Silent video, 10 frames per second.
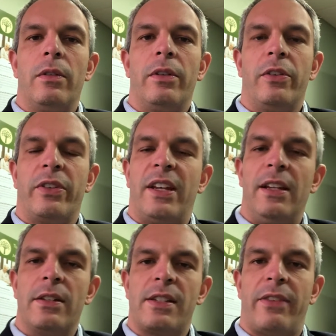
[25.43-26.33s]
there's
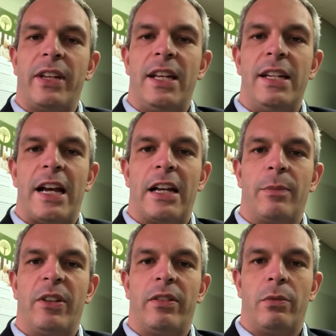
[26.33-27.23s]
7 key
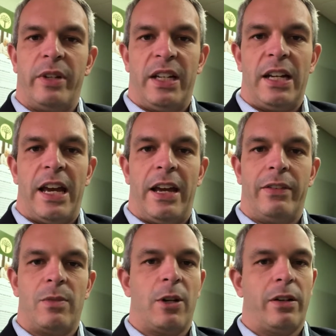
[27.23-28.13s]
documents that we need to have
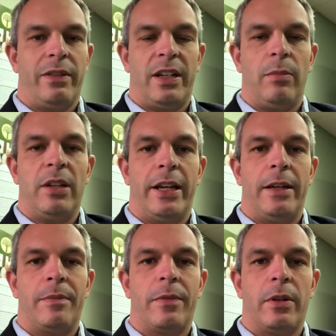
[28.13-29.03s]
as part of any
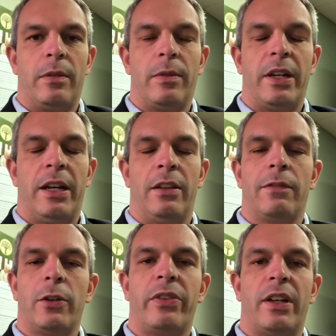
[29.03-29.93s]
plan. And the
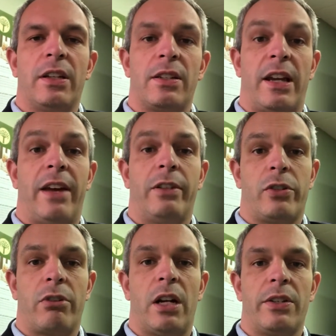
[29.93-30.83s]
first thing is to have a
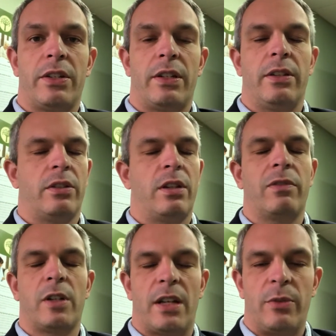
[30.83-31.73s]
trust. And there's
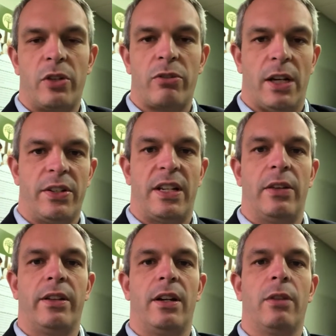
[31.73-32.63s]
different types of trusts
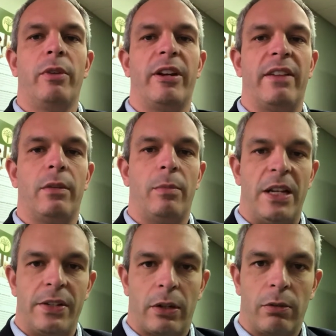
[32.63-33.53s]
out there. We could have a
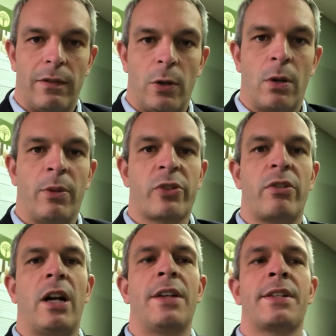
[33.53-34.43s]
basic revocable
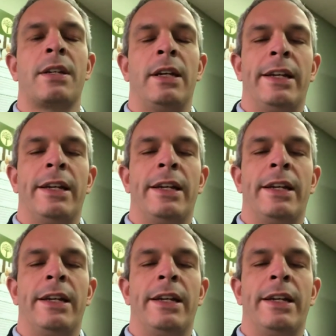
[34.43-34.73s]
trust.